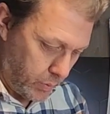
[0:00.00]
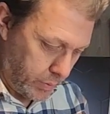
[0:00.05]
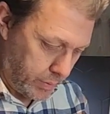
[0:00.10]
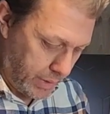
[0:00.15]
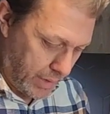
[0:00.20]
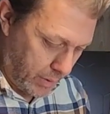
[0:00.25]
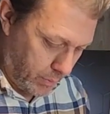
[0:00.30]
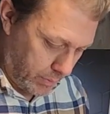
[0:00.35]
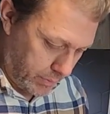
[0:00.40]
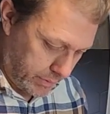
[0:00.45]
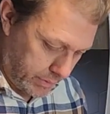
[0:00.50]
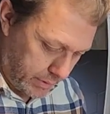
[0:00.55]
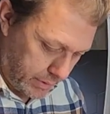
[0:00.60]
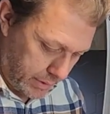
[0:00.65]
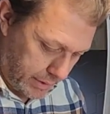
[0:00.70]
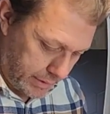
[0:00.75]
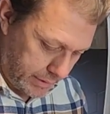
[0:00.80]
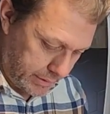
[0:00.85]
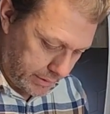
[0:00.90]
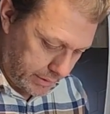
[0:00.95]
That one's a
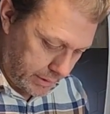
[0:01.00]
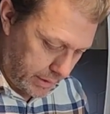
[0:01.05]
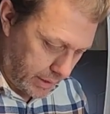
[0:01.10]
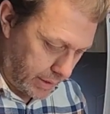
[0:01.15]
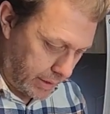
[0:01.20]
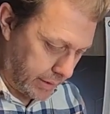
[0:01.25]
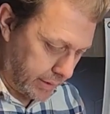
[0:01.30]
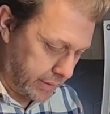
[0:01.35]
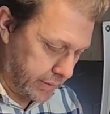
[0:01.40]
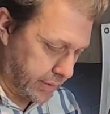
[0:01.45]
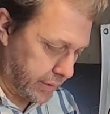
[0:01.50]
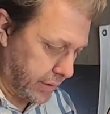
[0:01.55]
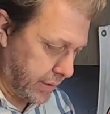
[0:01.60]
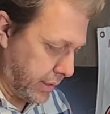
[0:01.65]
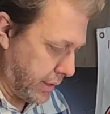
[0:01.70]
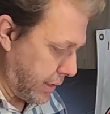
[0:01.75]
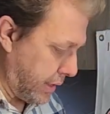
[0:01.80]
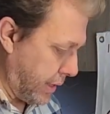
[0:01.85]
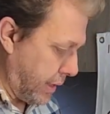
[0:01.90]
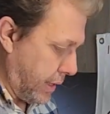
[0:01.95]
nice size.
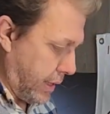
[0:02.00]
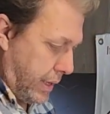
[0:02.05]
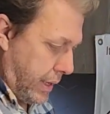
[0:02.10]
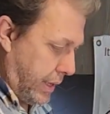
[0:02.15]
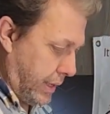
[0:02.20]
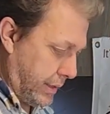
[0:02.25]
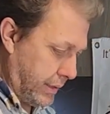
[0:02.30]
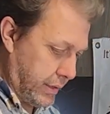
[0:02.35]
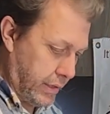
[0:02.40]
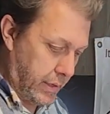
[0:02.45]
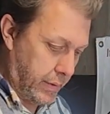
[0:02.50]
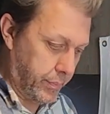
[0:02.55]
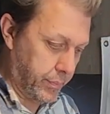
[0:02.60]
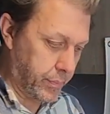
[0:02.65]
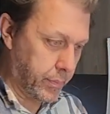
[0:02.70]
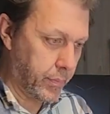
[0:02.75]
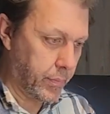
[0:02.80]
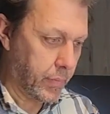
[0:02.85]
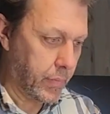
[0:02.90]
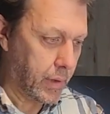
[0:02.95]
And
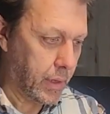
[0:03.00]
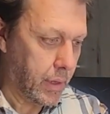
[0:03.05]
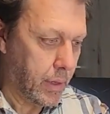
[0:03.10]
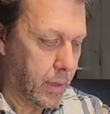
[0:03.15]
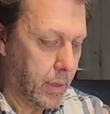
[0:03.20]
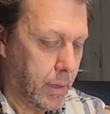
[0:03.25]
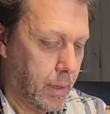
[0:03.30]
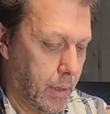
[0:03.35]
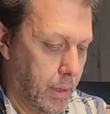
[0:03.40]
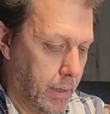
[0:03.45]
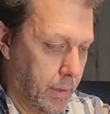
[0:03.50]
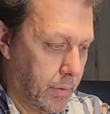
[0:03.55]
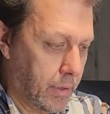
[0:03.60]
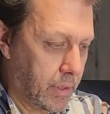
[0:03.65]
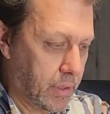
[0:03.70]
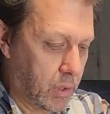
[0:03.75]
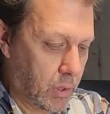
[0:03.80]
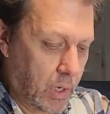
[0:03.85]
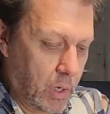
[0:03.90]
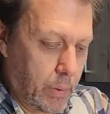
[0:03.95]

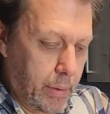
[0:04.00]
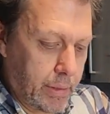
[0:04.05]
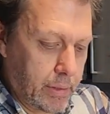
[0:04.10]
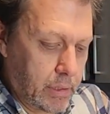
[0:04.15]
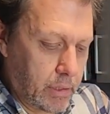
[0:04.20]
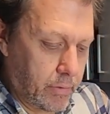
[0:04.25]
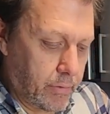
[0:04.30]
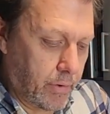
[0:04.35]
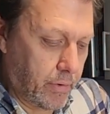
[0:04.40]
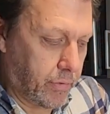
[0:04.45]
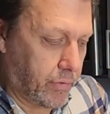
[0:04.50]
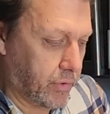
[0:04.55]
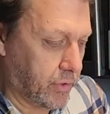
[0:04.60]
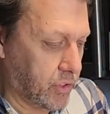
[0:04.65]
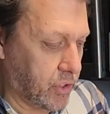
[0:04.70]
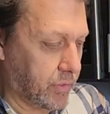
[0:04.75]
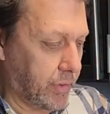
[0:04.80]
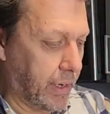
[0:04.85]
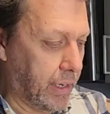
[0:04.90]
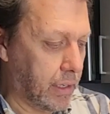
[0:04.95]
this will go into the
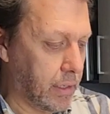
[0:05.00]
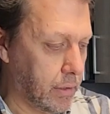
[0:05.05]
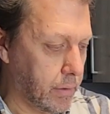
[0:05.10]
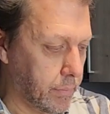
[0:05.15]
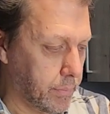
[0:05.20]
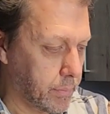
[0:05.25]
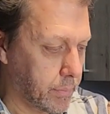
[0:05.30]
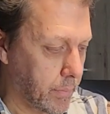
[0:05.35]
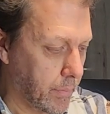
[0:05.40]
refrigerator